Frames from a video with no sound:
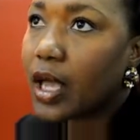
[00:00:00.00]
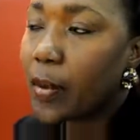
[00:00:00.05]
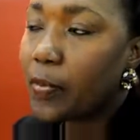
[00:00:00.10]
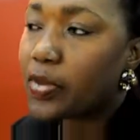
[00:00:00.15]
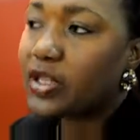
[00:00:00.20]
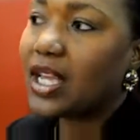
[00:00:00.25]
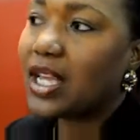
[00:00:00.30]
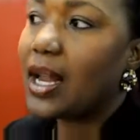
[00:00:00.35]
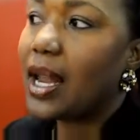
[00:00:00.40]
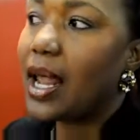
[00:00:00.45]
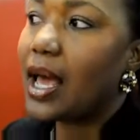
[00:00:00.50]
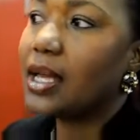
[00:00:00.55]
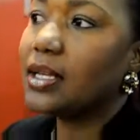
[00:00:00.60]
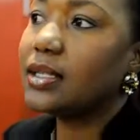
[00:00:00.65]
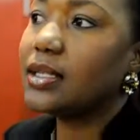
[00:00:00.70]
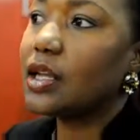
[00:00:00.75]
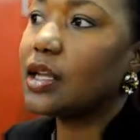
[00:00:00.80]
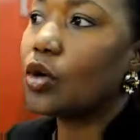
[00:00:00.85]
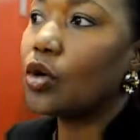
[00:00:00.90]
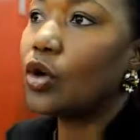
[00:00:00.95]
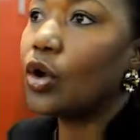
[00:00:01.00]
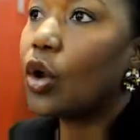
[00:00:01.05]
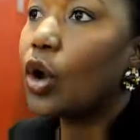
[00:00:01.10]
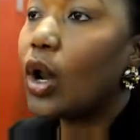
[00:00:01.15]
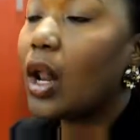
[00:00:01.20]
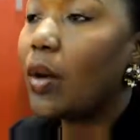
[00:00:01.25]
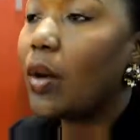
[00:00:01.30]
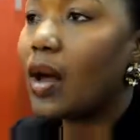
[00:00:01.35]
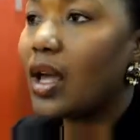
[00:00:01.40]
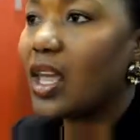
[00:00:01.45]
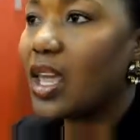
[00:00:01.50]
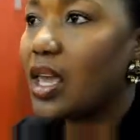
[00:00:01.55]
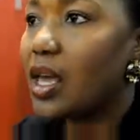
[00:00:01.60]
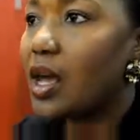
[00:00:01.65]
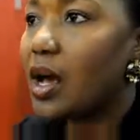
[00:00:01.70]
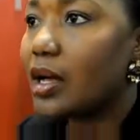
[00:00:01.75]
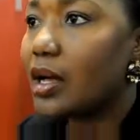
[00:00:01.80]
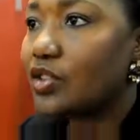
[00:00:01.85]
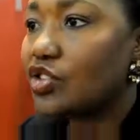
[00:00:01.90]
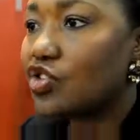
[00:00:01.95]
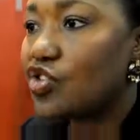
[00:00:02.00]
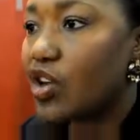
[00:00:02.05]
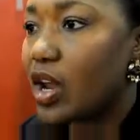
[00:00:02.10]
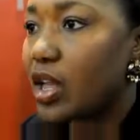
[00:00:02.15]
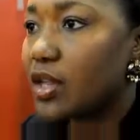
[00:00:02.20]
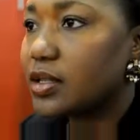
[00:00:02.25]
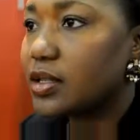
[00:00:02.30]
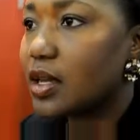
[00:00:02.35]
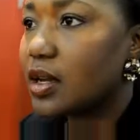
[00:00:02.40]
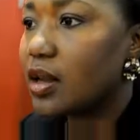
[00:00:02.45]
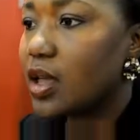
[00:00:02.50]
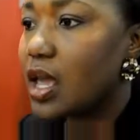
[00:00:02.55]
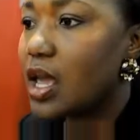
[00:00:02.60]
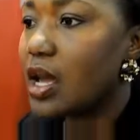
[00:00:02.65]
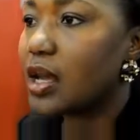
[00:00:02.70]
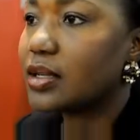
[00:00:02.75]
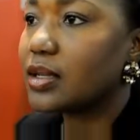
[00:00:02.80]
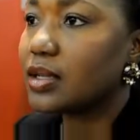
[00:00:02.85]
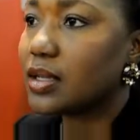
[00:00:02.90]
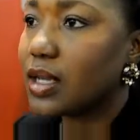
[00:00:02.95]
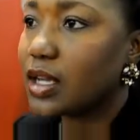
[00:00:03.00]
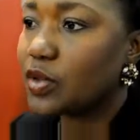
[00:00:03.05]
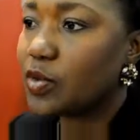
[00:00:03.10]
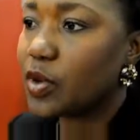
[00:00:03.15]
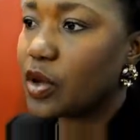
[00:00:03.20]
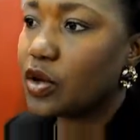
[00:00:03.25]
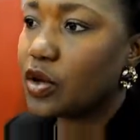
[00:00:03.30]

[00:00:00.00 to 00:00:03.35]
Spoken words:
capitalizing on all our key strengths and key assets,